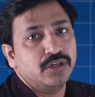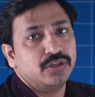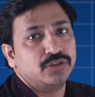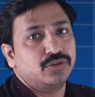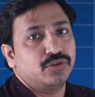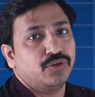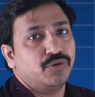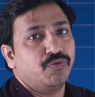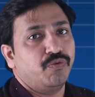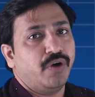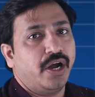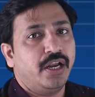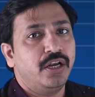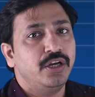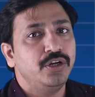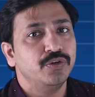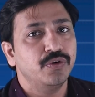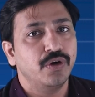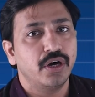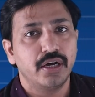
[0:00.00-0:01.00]
So while
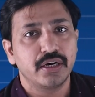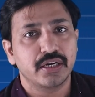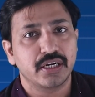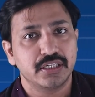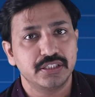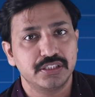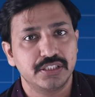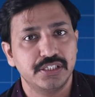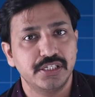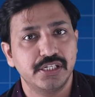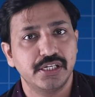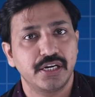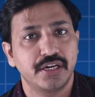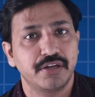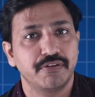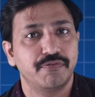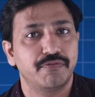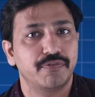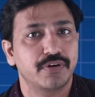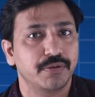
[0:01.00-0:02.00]
you are
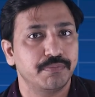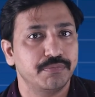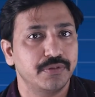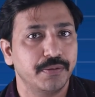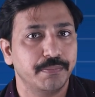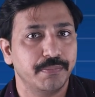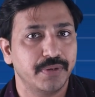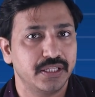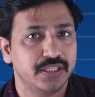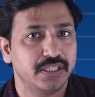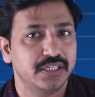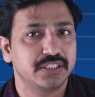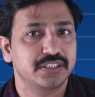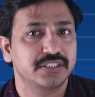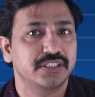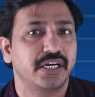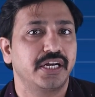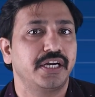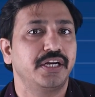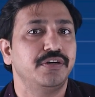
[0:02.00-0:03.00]
considering from the mother
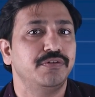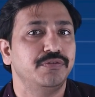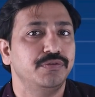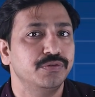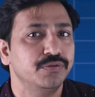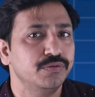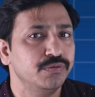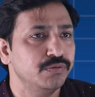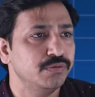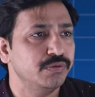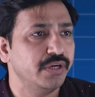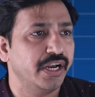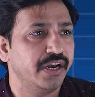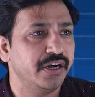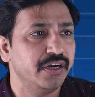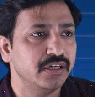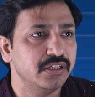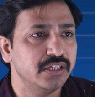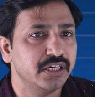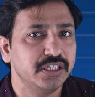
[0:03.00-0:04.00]
side, you
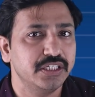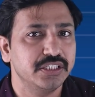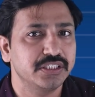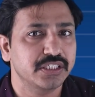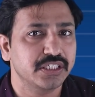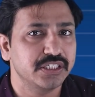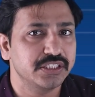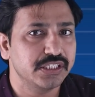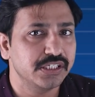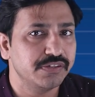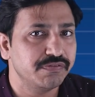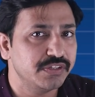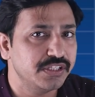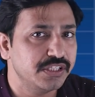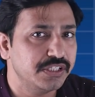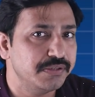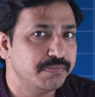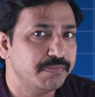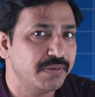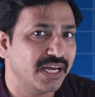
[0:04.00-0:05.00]
end the discussion
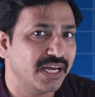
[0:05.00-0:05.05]
with the